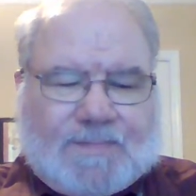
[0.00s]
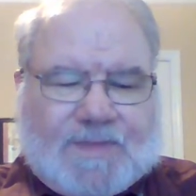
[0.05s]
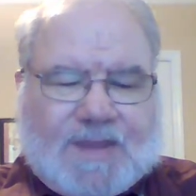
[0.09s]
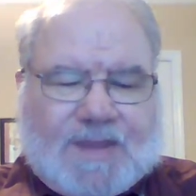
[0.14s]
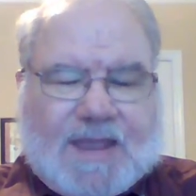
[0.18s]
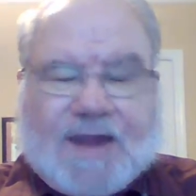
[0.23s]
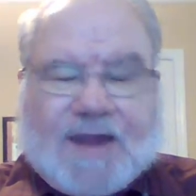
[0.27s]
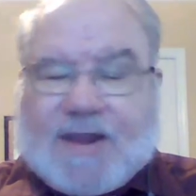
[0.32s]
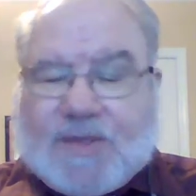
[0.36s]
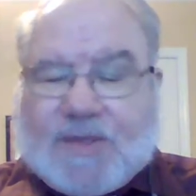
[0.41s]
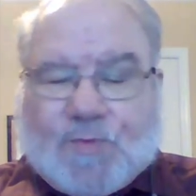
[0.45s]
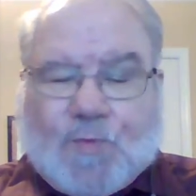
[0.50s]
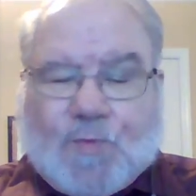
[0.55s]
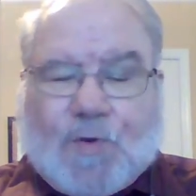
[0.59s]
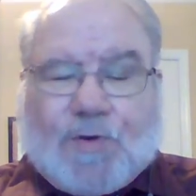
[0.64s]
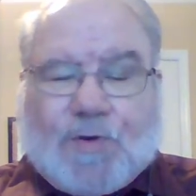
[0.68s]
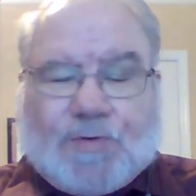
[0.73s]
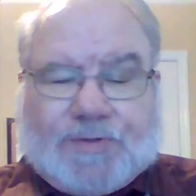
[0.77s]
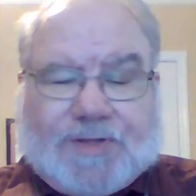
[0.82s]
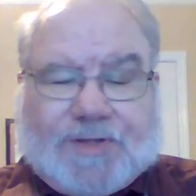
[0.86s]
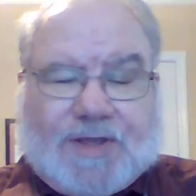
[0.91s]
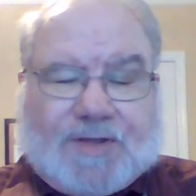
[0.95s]
And this
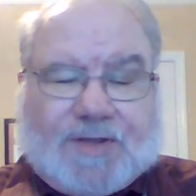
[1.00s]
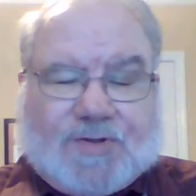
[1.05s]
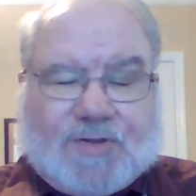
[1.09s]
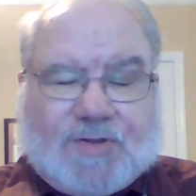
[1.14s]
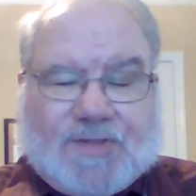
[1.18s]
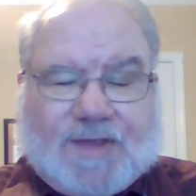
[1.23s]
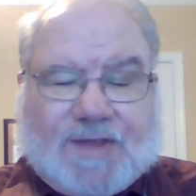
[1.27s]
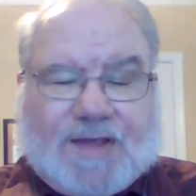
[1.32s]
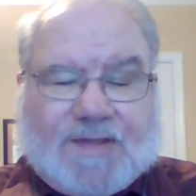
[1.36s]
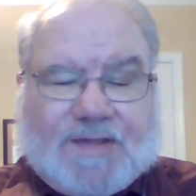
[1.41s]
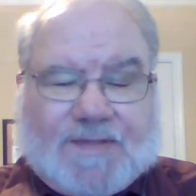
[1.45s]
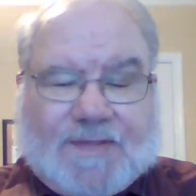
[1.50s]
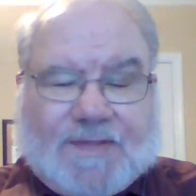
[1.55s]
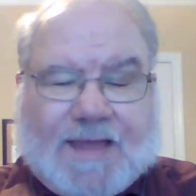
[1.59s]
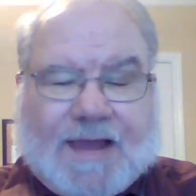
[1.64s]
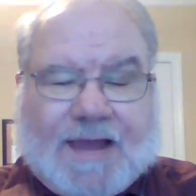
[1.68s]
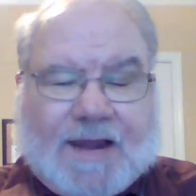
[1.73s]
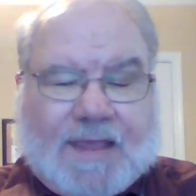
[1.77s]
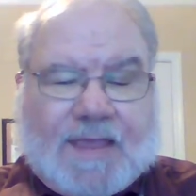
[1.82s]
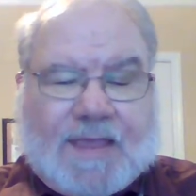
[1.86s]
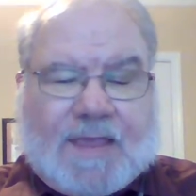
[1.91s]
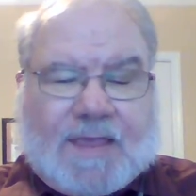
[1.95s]
world teaches us
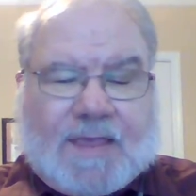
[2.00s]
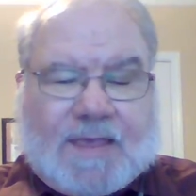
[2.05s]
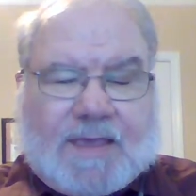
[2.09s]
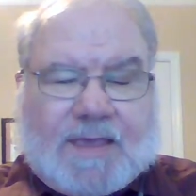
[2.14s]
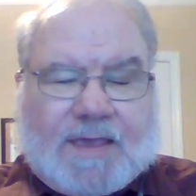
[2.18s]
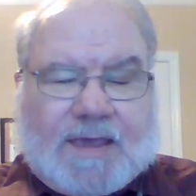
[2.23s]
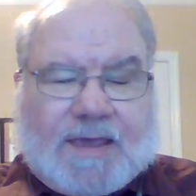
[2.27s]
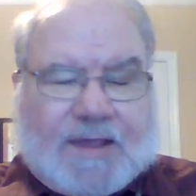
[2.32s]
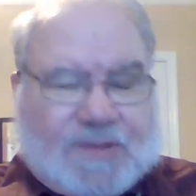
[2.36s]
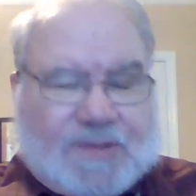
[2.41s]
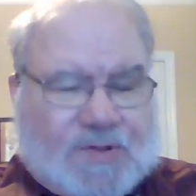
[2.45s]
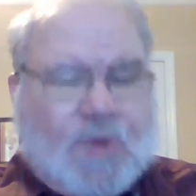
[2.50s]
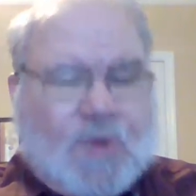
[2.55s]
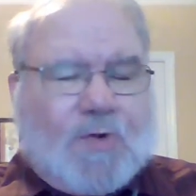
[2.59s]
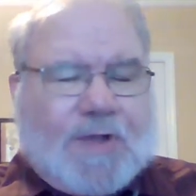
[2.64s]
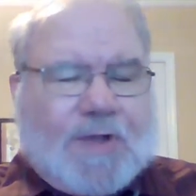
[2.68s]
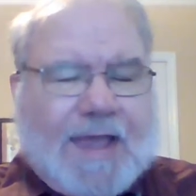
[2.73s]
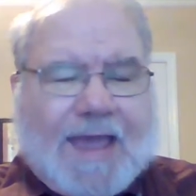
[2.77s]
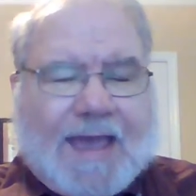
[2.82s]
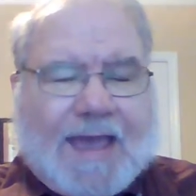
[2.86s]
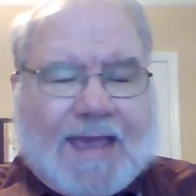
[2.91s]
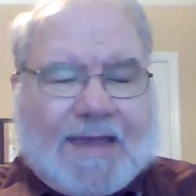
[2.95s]
that it's
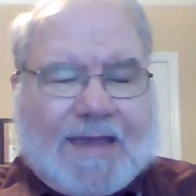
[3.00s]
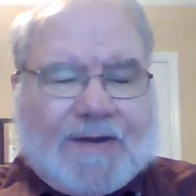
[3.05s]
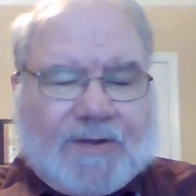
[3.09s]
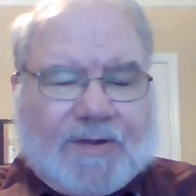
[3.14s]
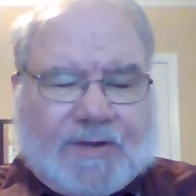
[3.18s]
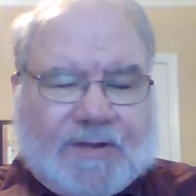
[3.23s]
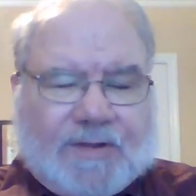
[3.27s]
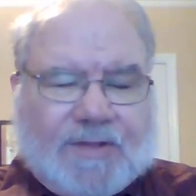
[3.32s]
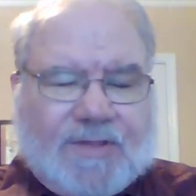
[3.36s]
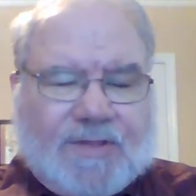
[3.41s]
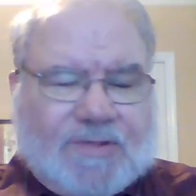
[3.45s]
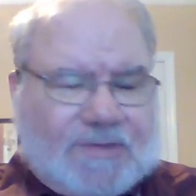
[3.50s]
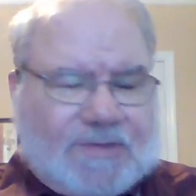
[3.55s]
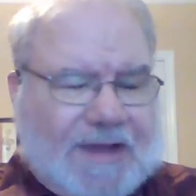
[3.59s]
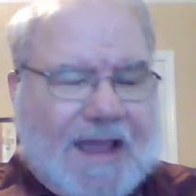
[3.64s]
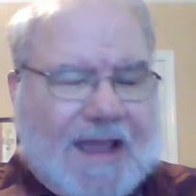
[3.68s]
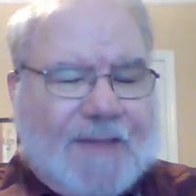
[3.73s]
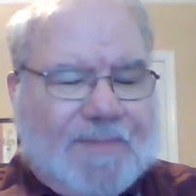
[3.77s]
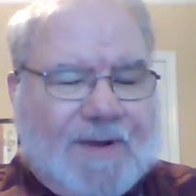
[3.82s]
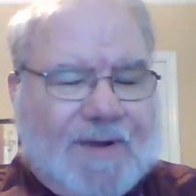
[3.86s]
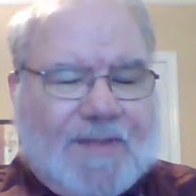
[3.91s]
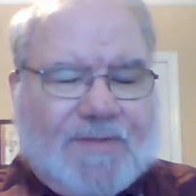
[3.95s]
okay to
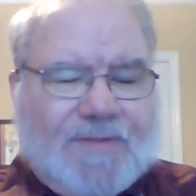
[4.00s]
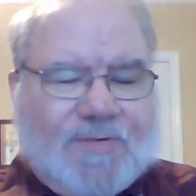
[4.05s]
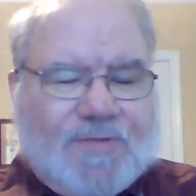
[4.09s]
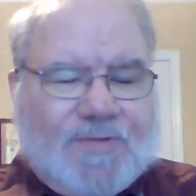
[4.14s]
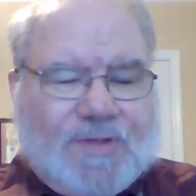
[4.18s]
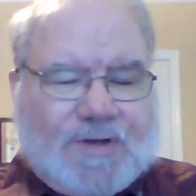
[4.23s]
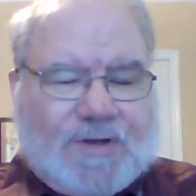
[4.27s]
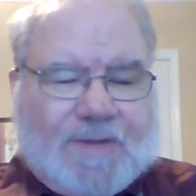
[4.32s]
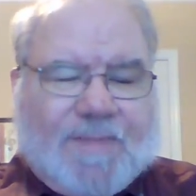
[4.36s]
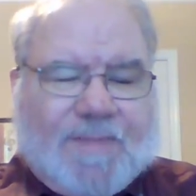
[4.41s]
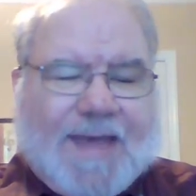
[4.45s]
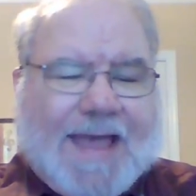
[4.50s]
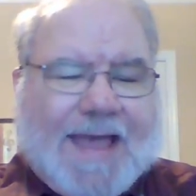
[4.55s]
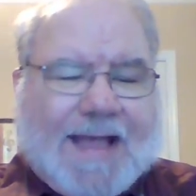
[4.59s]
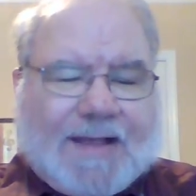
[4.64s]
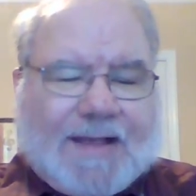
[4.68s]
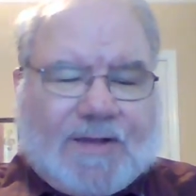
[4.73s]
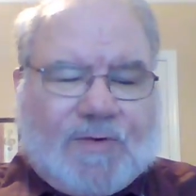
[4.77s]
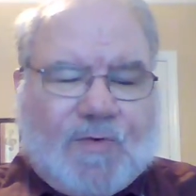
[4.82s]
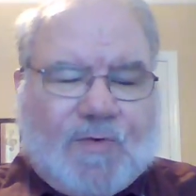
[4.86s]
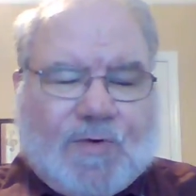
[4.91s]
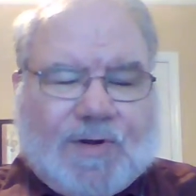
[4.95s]
stab others in the
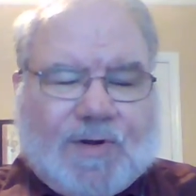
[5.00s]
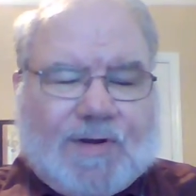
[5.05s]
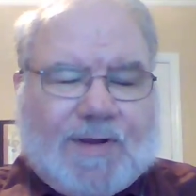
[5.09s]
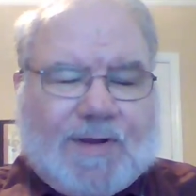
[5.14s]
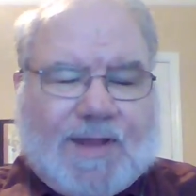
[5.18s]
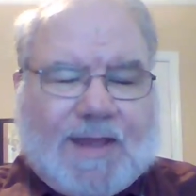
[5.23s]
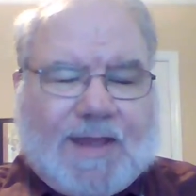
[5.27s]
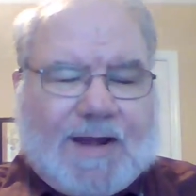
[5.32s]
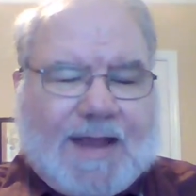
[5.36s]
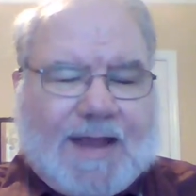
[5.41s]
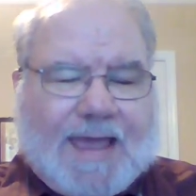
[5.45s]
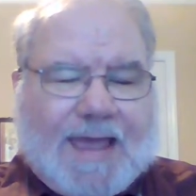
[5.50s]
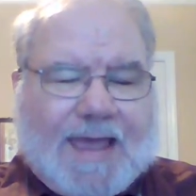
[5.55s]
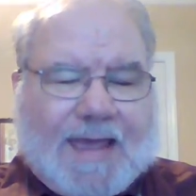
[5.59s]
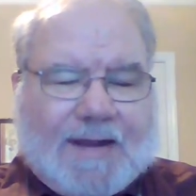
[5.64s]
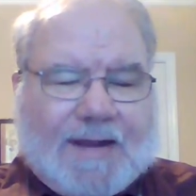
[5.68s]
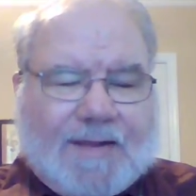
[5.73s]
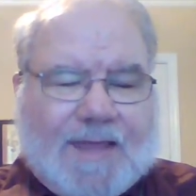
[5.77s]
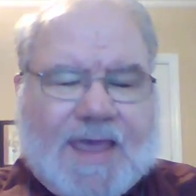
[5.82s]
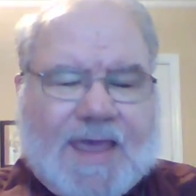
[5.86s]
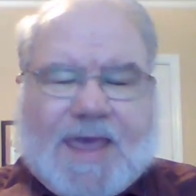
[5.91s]
back in order to get ahead.